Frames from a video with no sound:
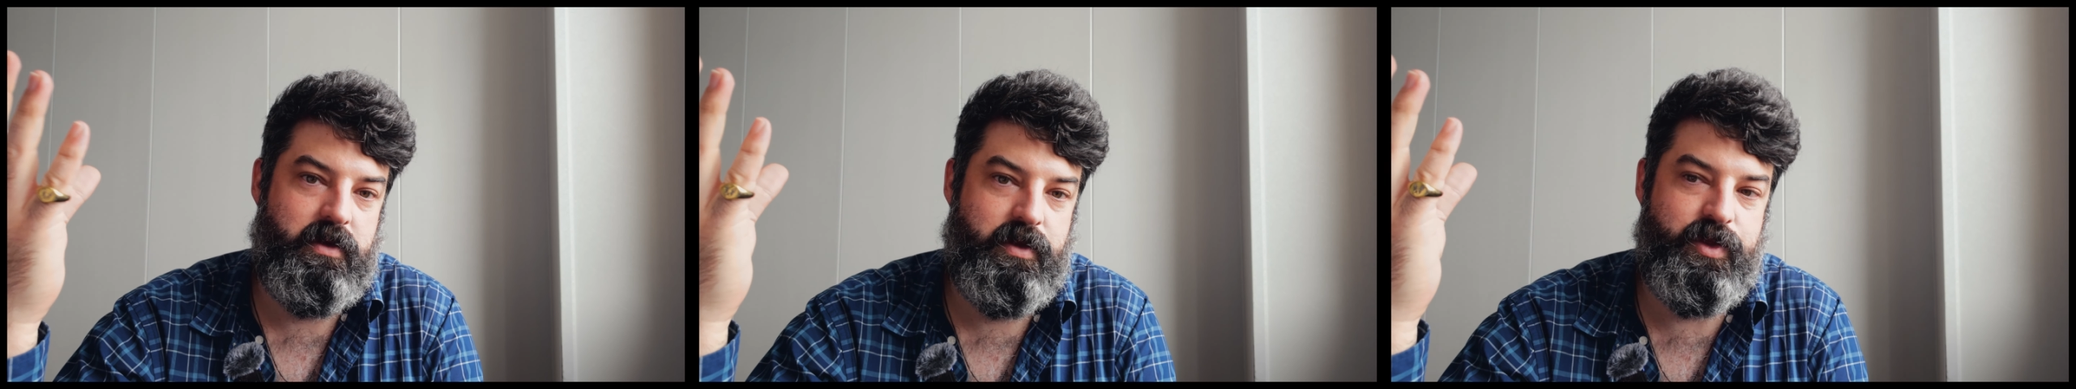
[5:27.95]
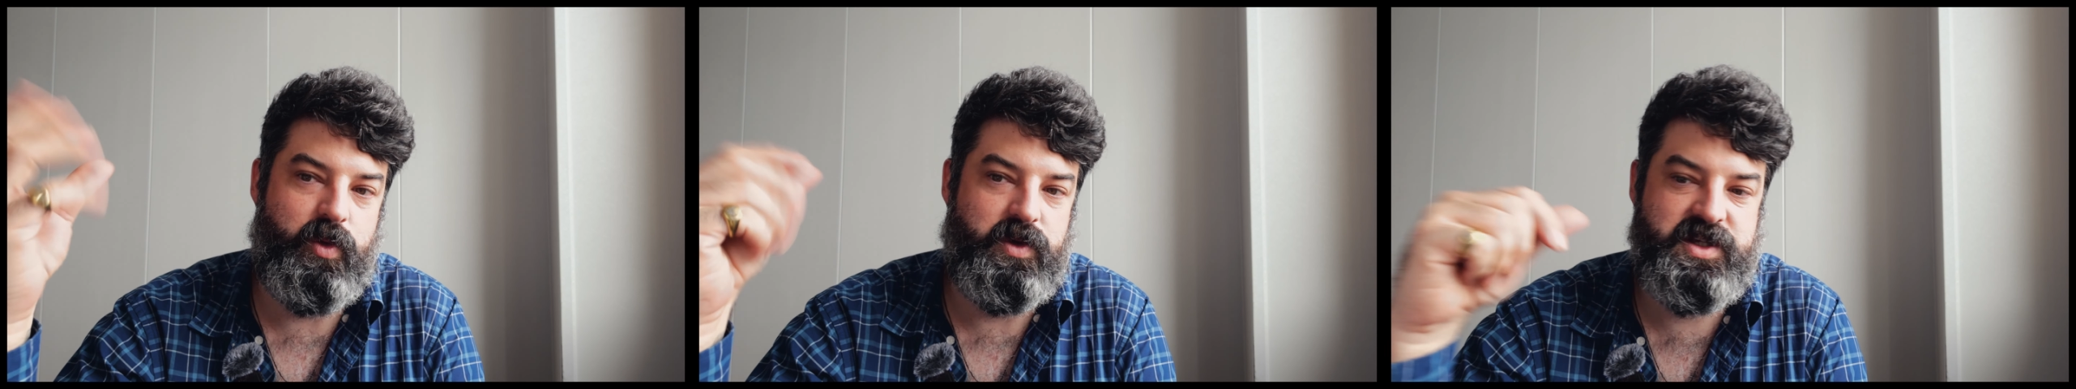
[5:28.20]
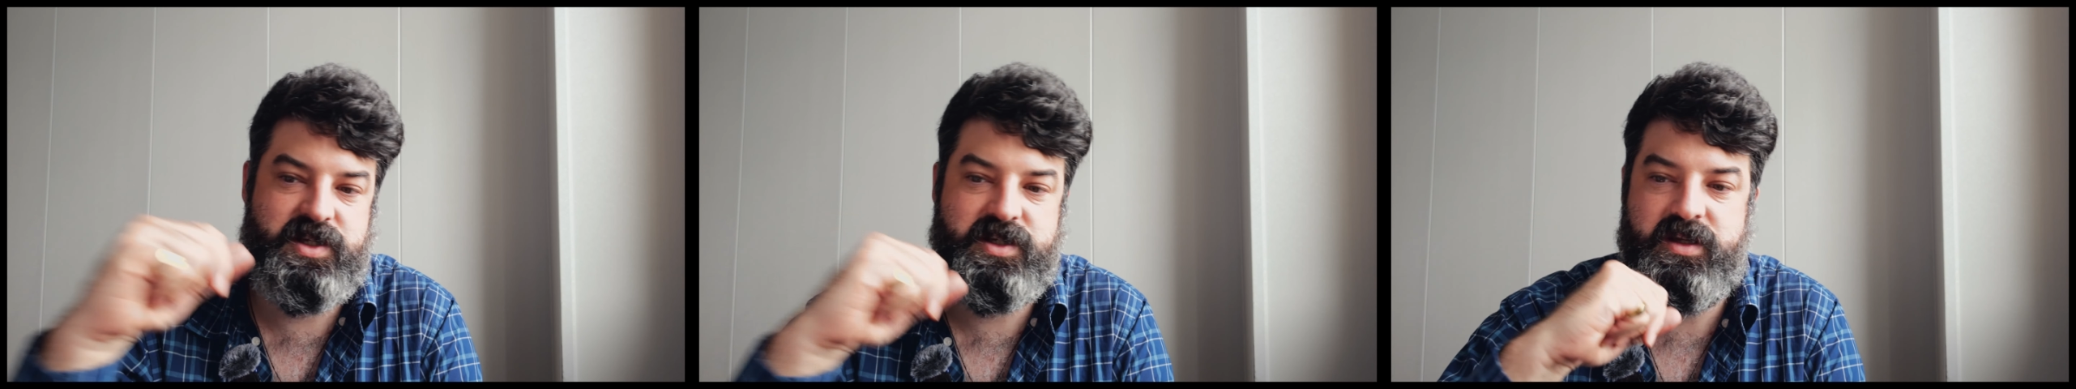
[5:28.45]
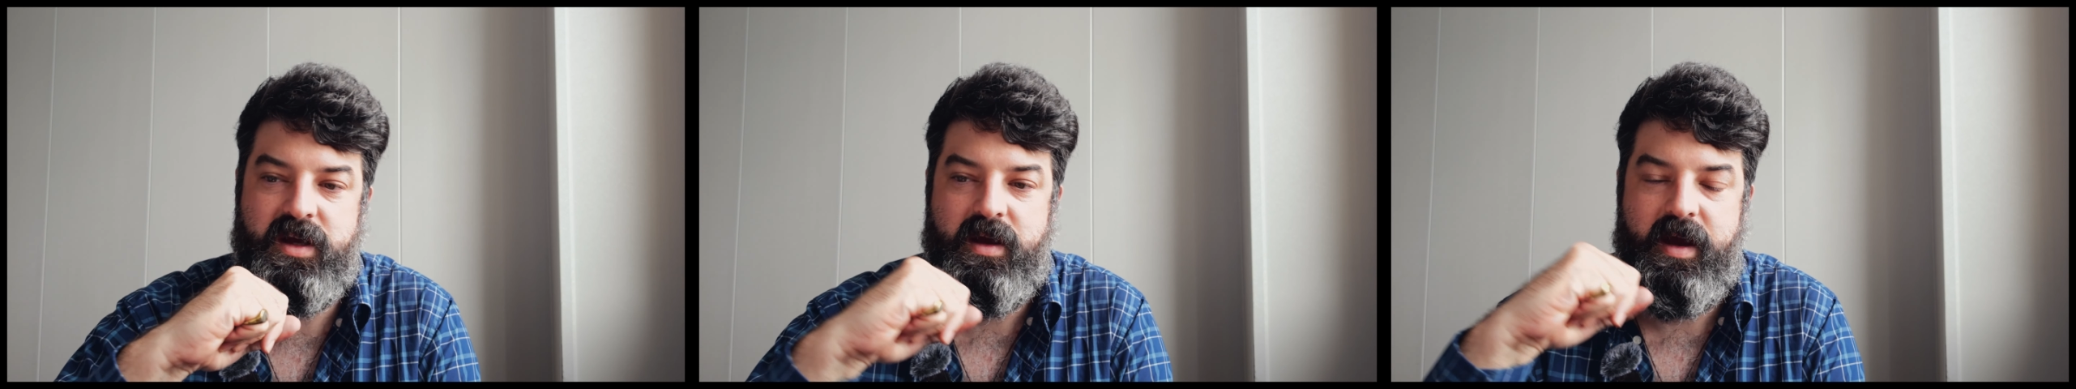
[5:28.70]

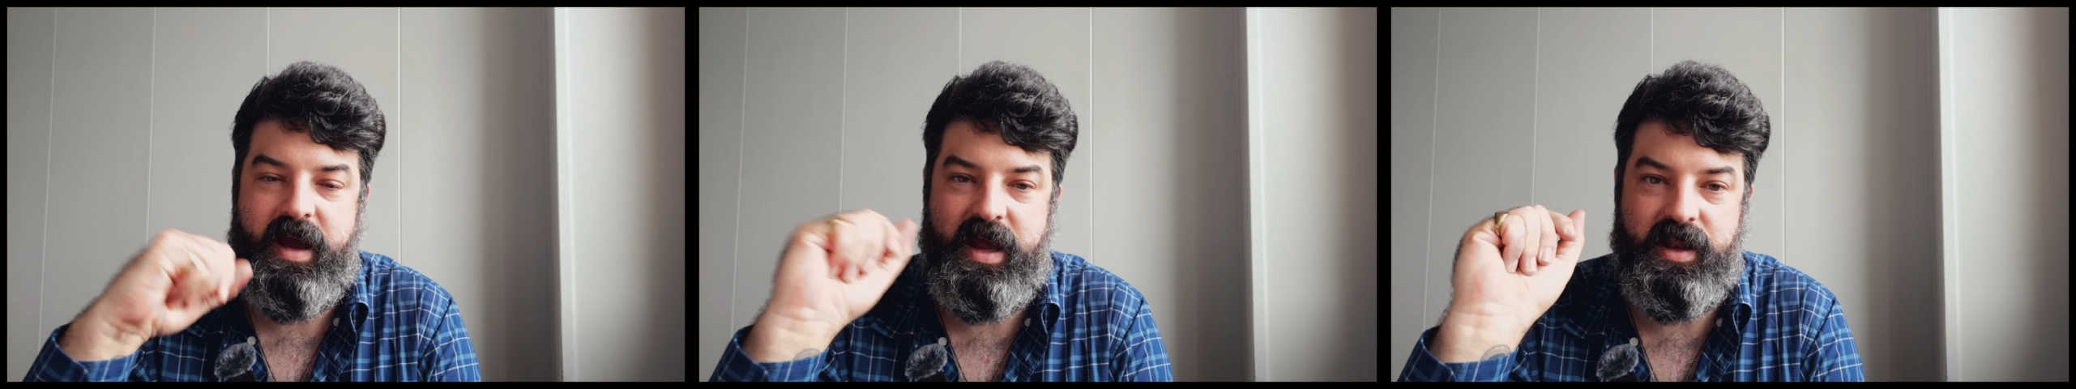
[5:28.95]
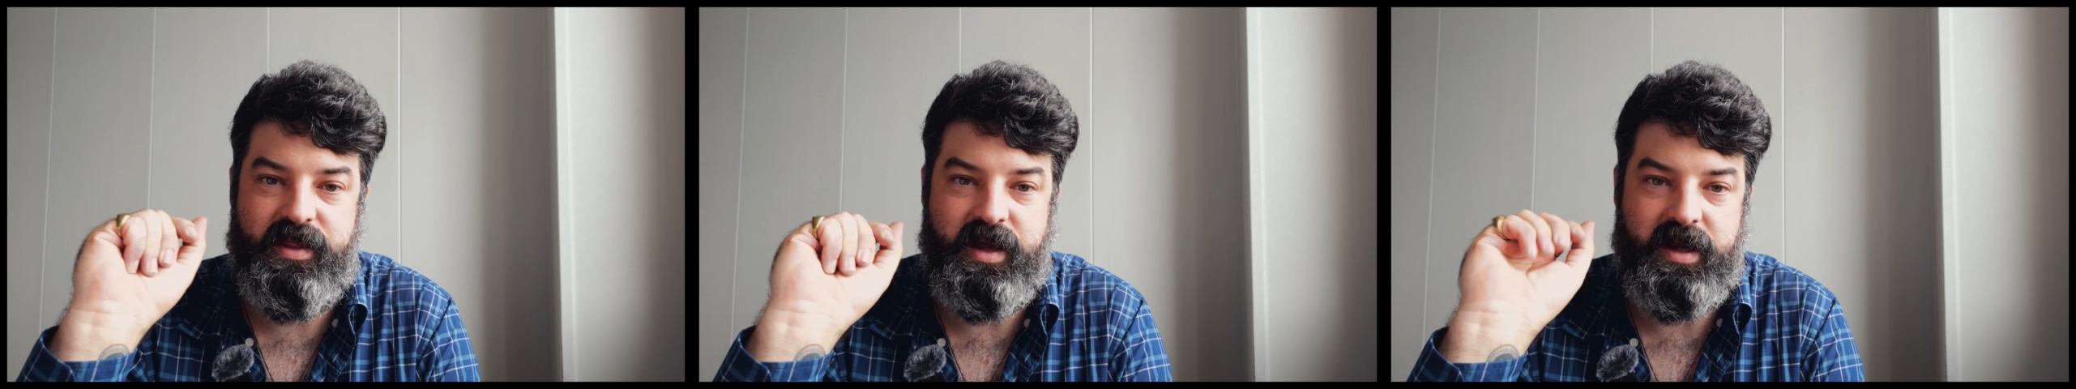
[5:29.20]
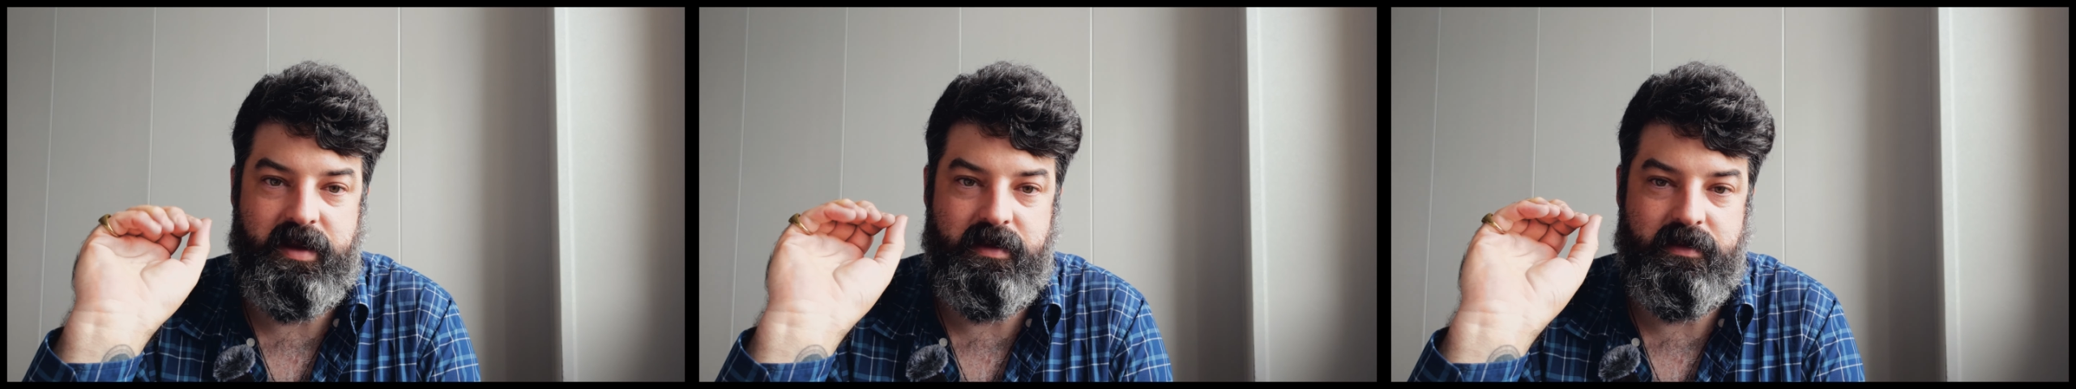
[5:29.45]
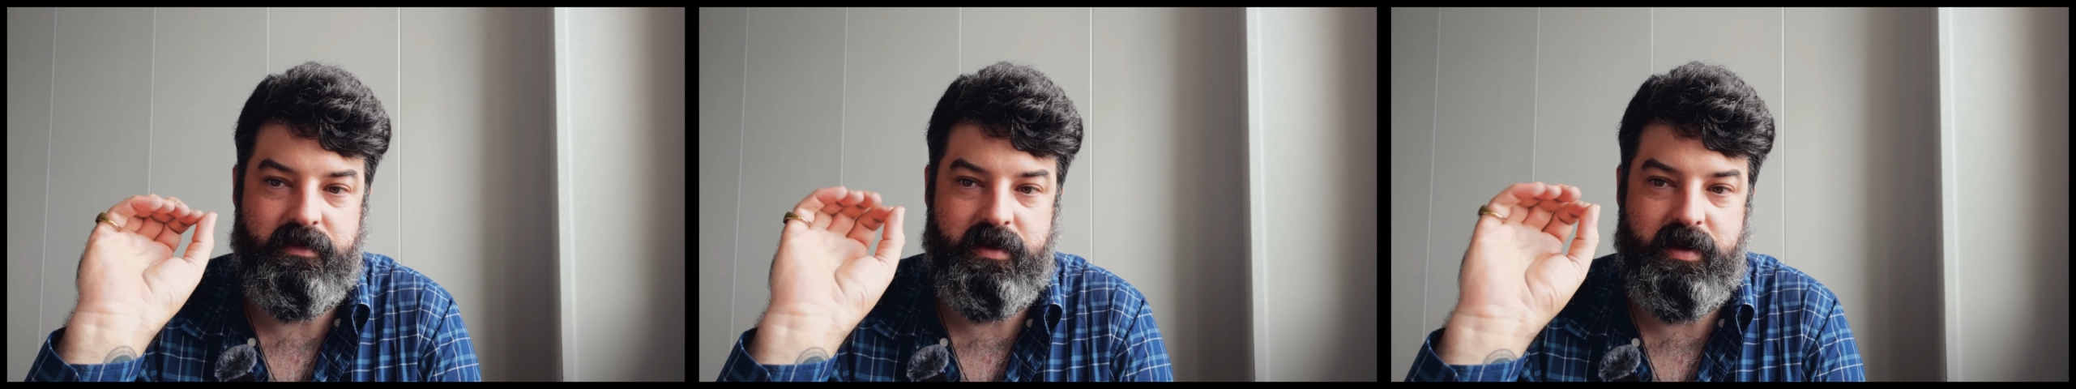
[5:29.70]
thoughts and
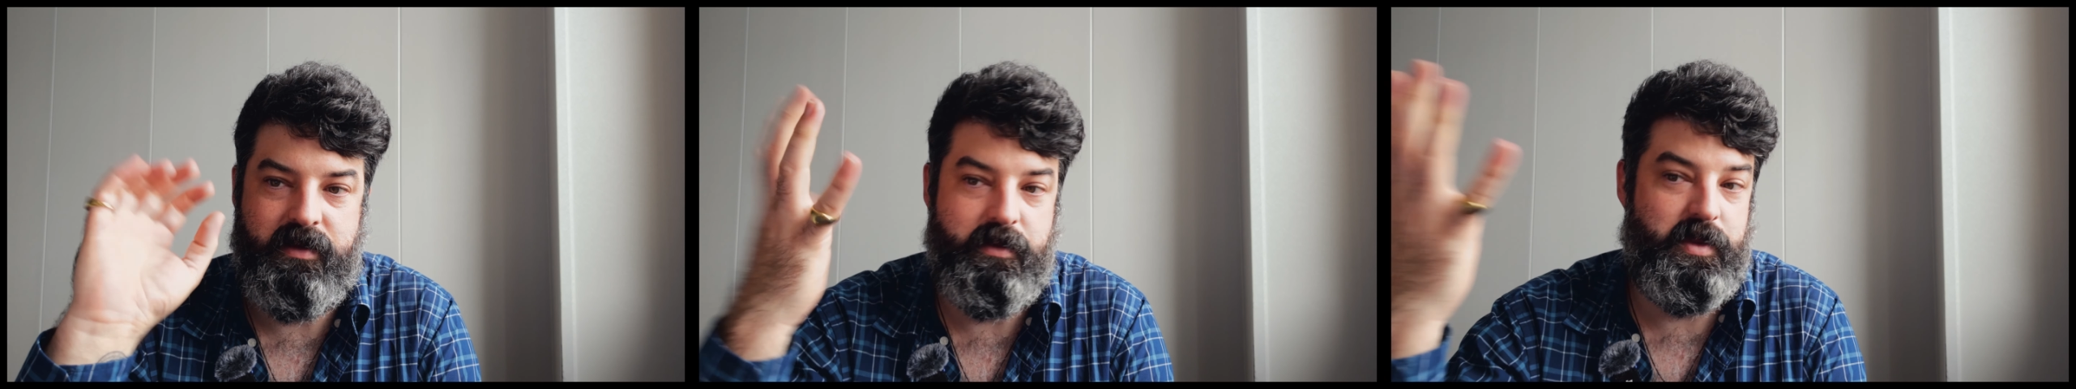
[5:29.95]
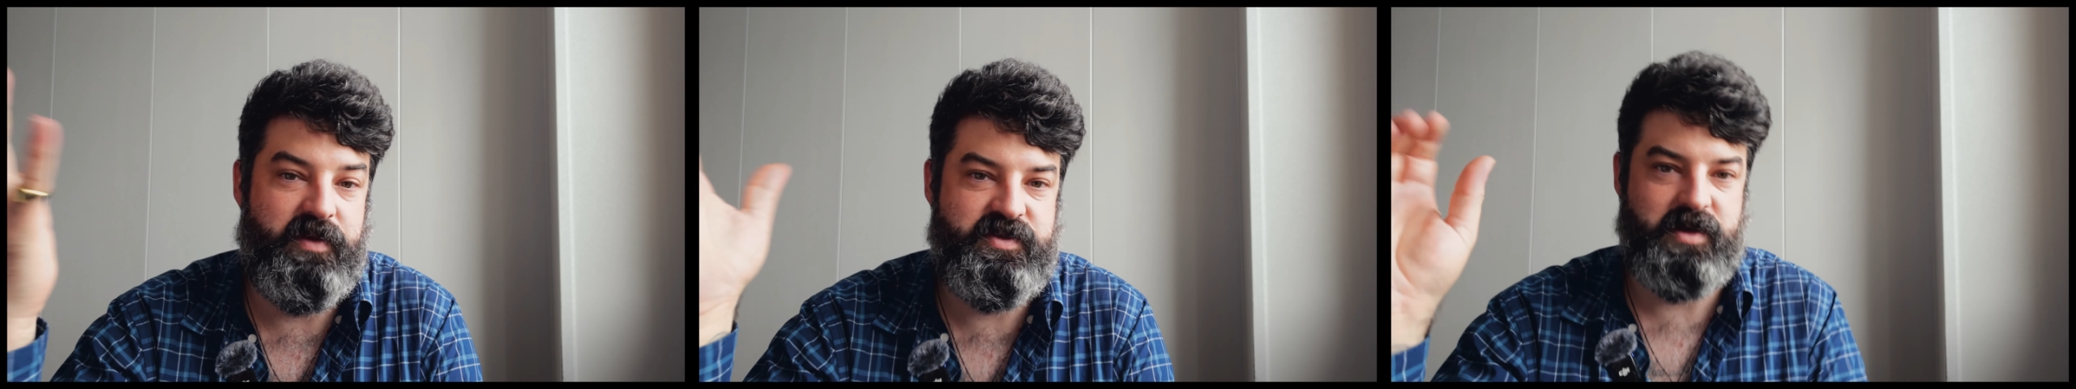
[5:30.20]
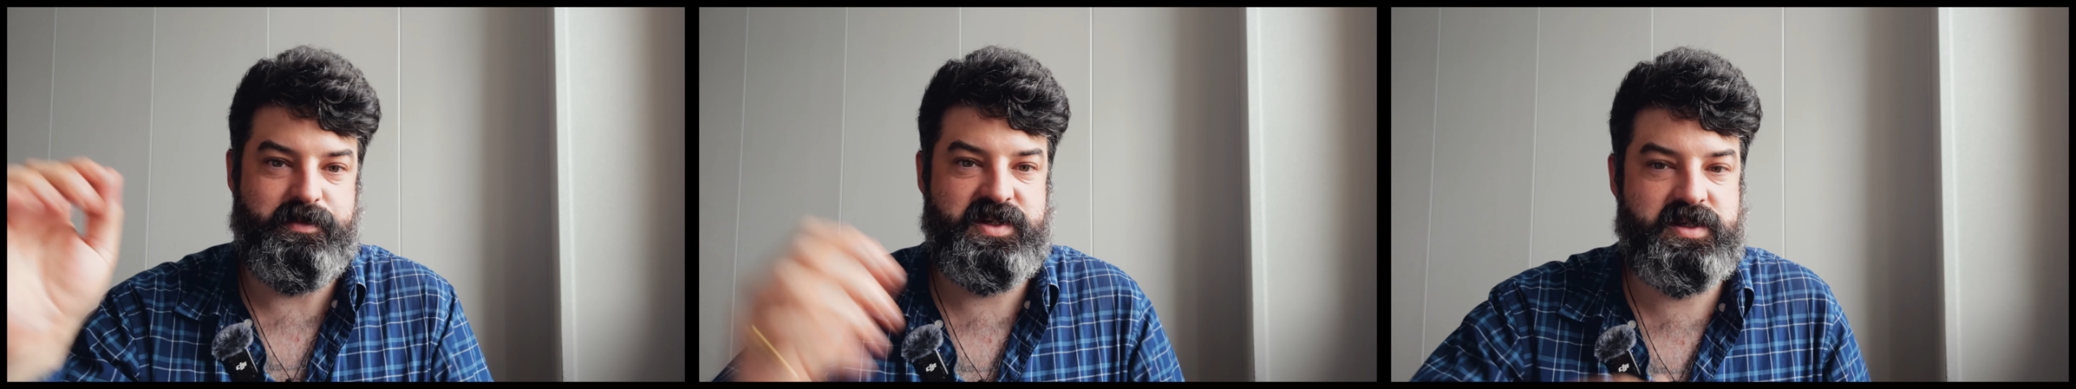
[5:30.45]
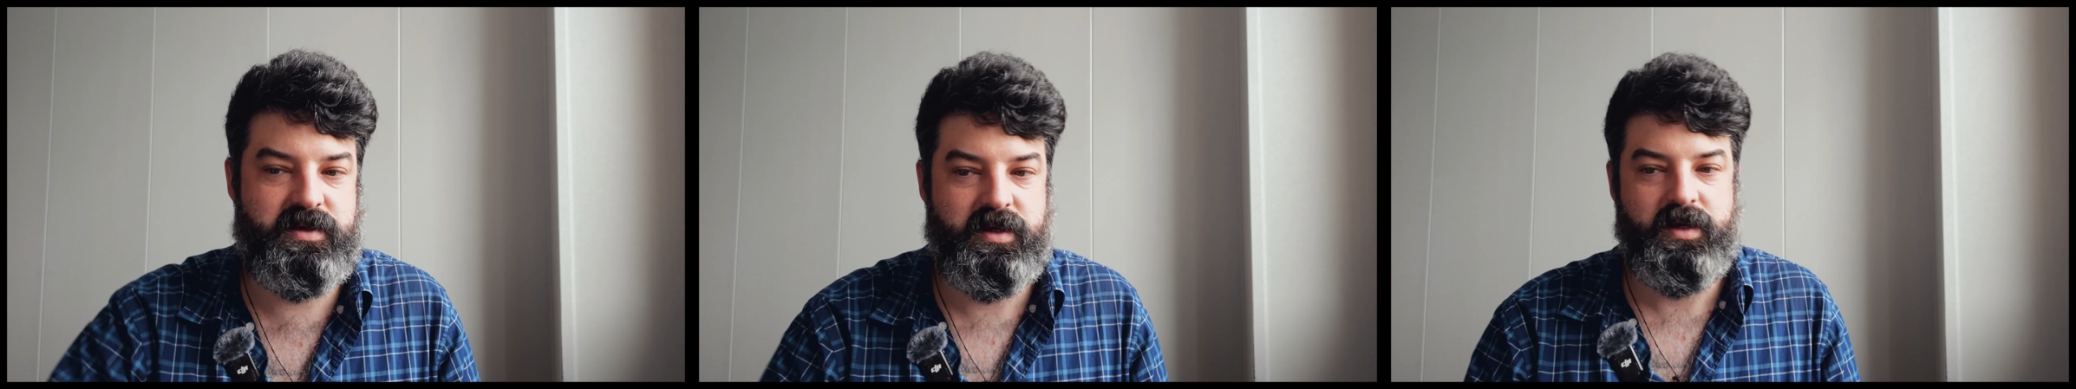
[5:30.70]
then a little bit of tips.